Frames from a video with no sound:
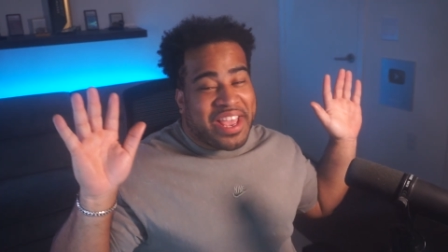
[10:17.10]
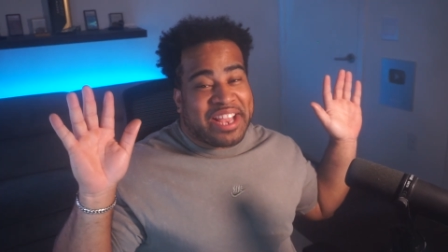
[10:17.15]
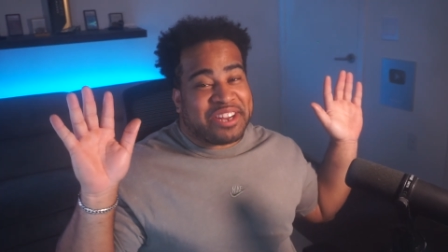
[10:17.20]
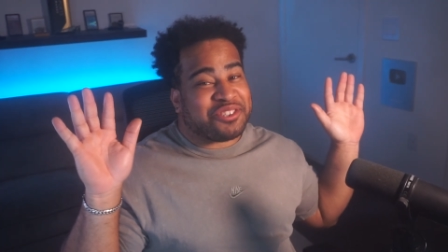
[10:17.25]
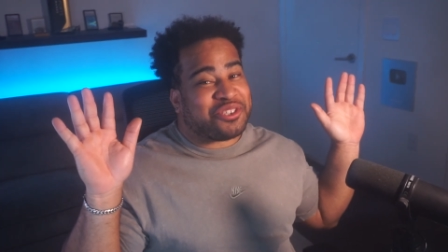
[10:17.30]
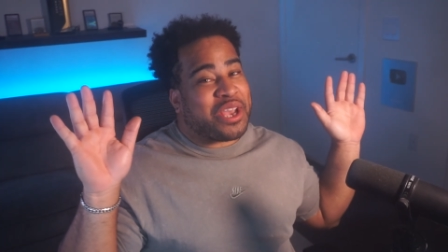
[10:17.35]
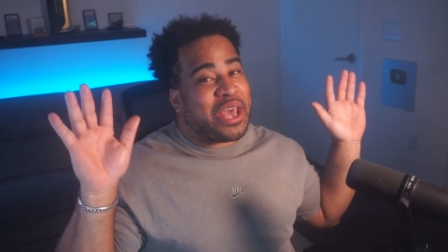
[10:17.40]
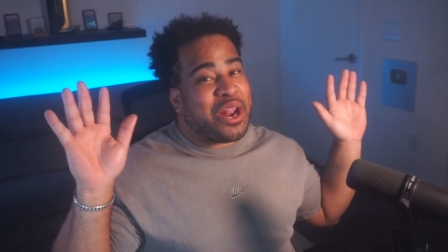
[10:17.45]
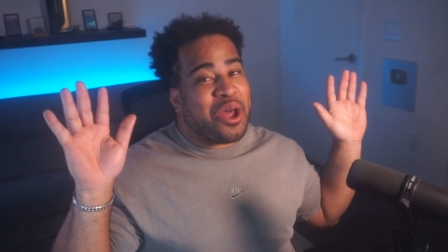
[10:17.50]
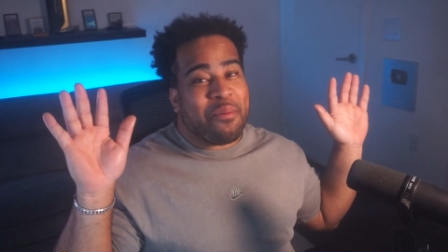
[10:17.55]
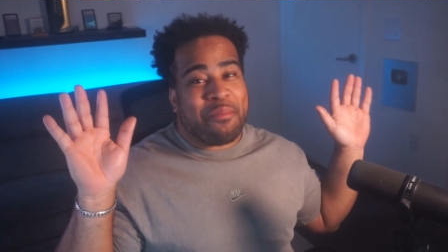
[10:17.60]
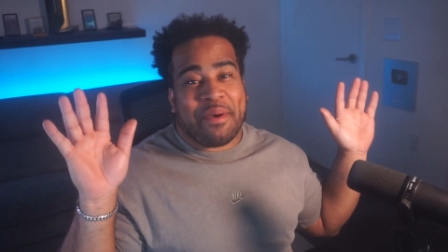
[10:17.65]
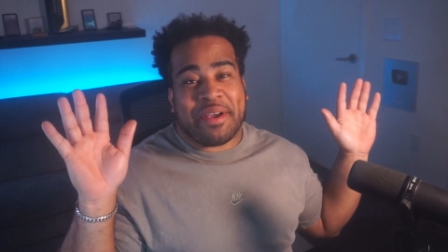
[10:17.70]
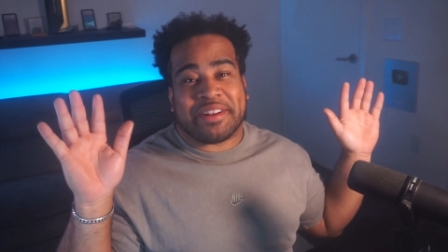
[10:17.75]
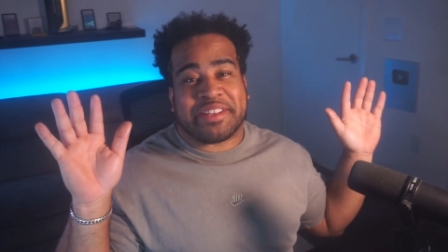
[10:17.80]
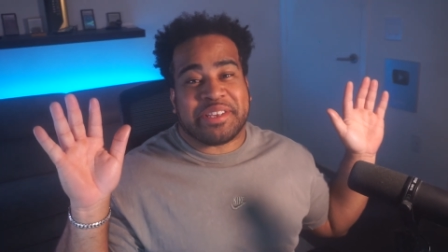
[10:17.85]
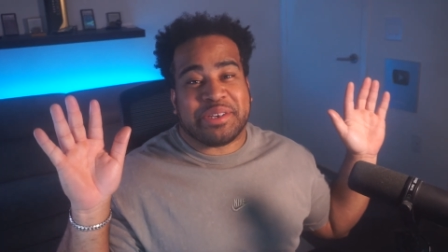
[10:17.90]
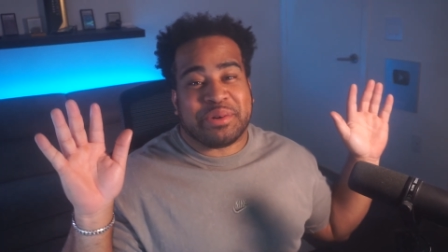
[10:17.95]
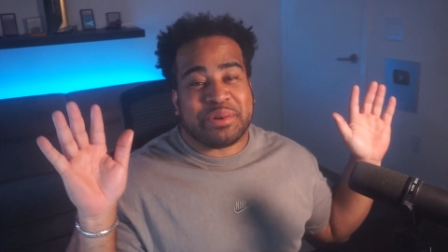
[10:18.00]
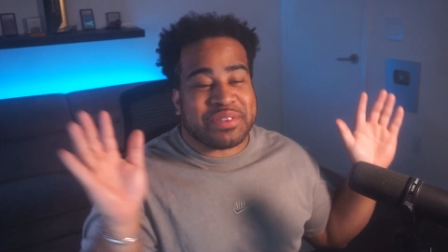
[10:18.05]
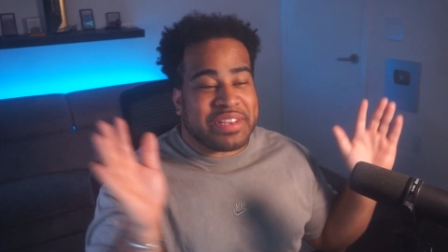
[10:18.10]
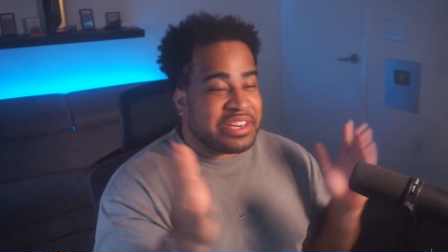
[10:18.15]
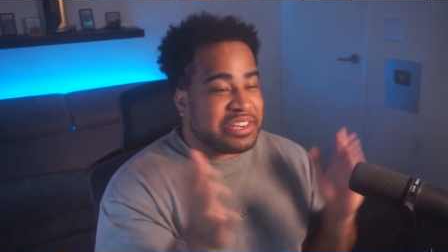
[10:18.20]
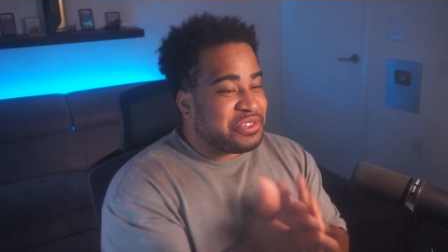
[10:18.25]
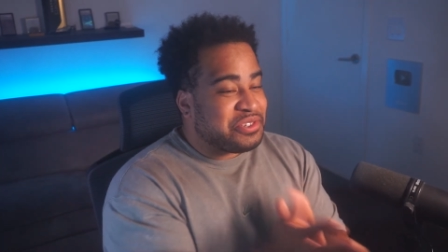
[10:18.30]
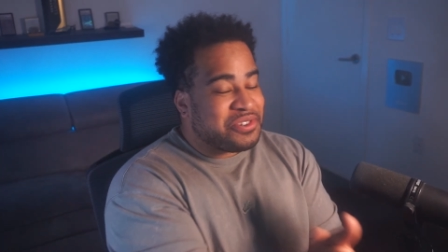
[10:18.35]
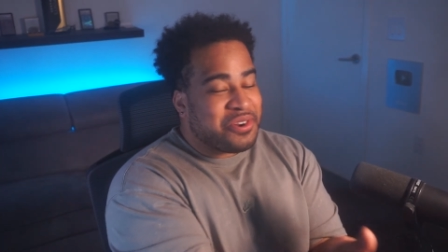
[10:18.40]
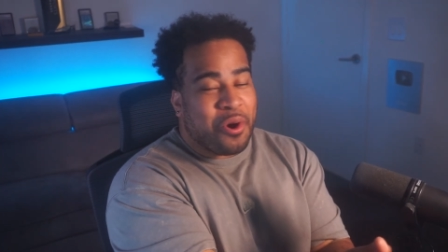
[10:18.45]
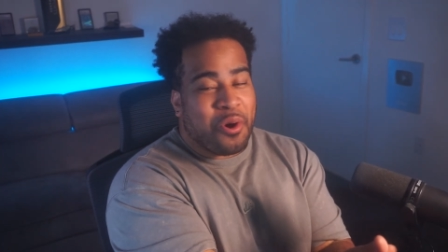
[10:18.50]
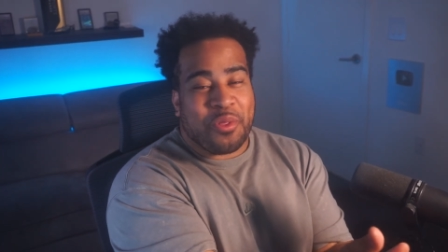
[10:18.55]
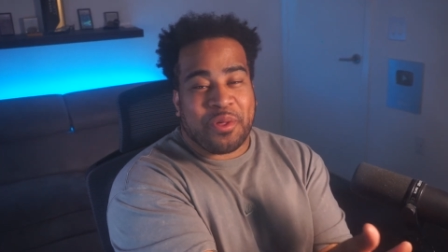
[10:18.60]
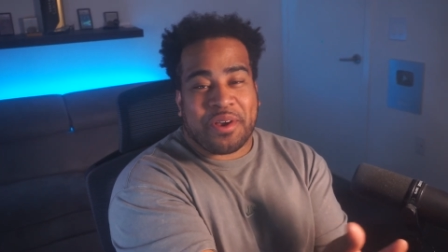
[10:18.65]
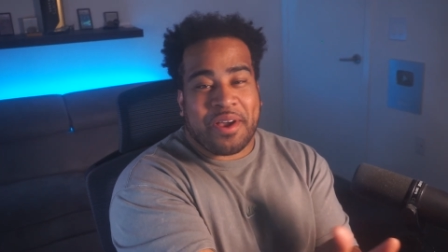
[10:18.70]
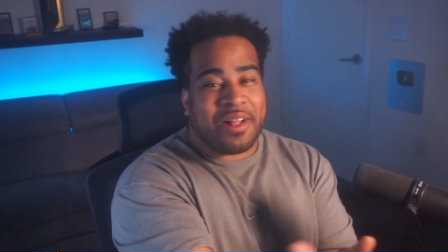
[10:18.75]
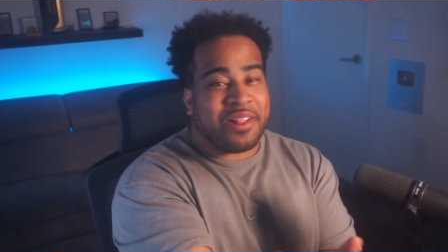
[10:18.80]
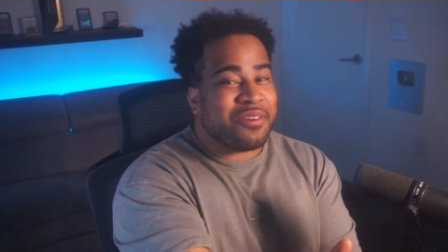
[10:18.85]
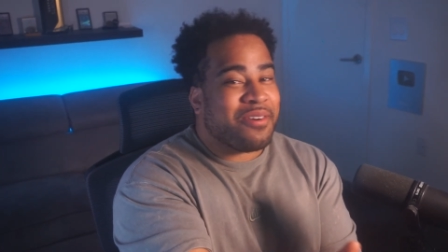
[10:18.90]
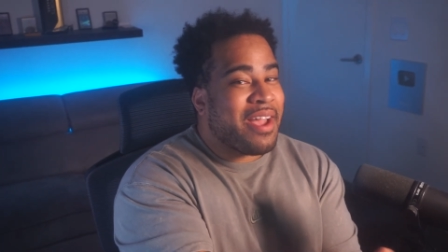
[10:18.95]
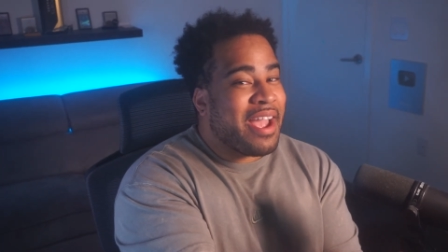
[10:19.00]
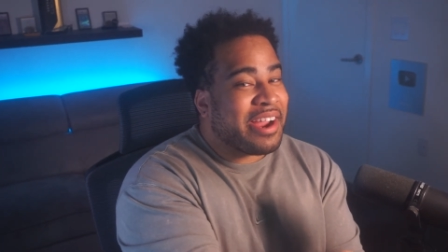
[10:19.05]
saying, shout out BenQ, because I just know the
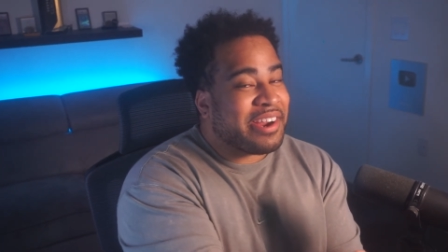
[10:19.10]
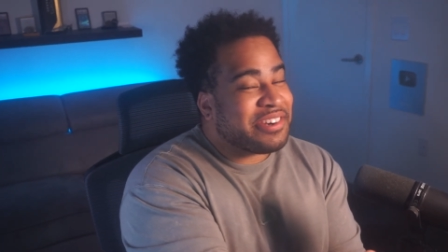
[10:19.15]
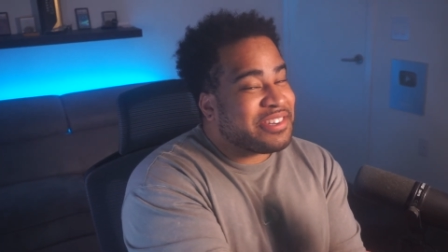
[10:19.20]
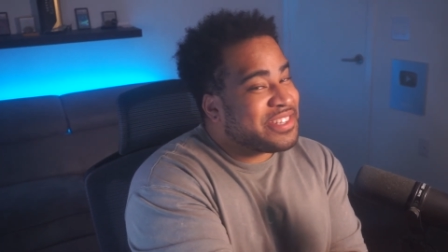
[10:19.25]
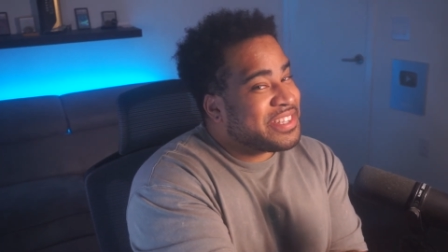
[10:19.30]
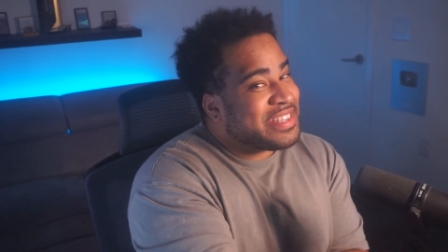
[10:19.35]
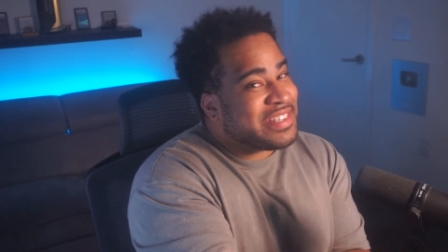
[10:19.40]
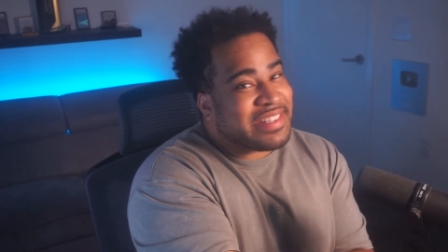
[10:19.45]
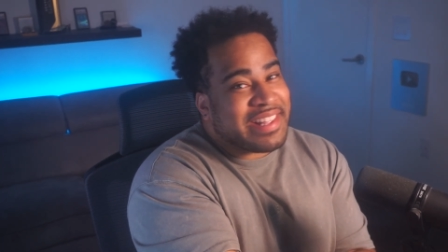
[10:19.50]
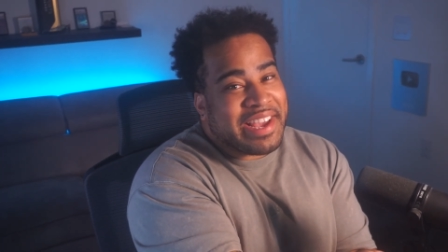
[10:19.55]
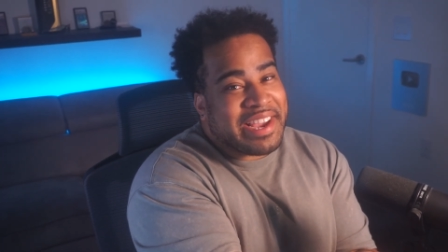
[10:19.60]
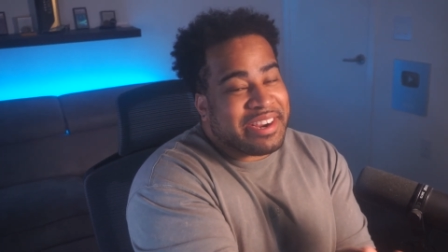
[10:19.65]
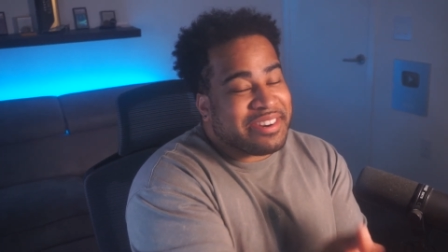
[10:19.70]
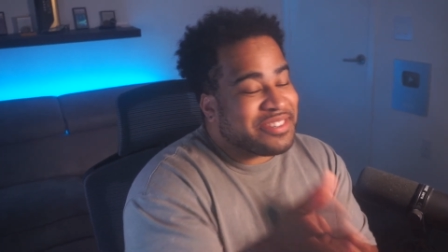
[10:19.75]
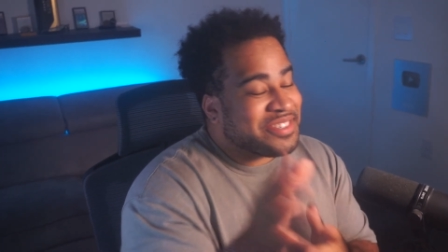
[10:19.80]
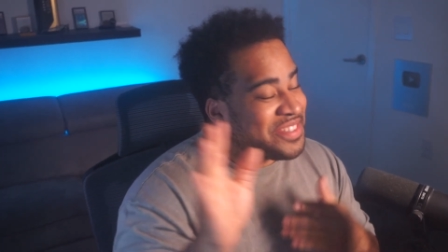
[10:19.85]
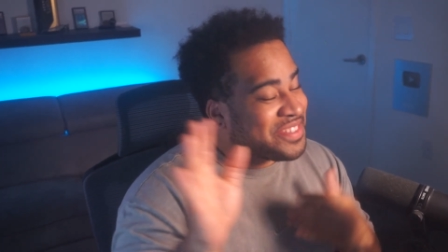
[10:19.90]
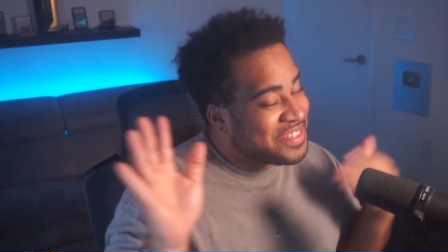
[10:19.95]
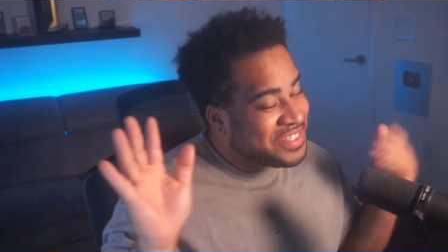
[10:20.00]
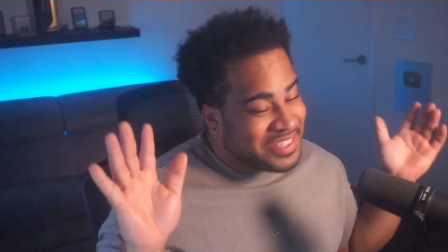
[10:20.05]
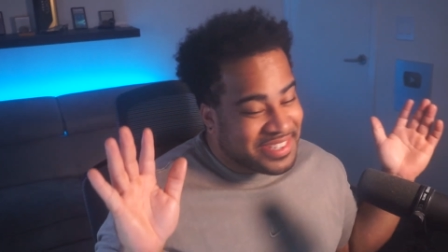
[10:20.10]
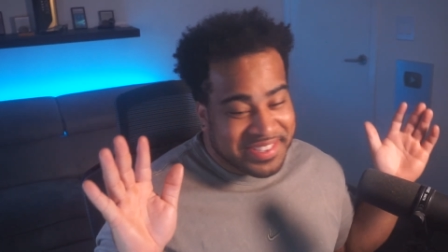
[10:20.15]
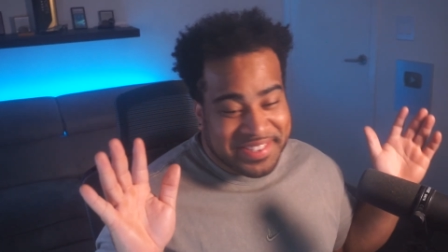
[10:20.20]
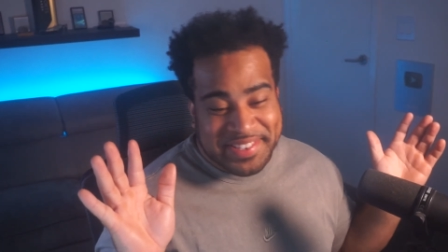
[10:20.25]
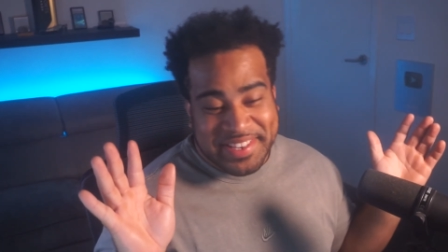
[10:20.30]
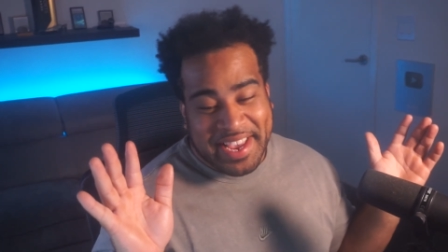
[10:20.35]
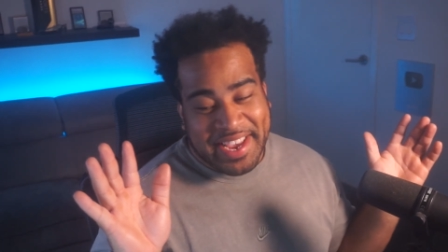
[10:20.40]
color accuracy is there, just, just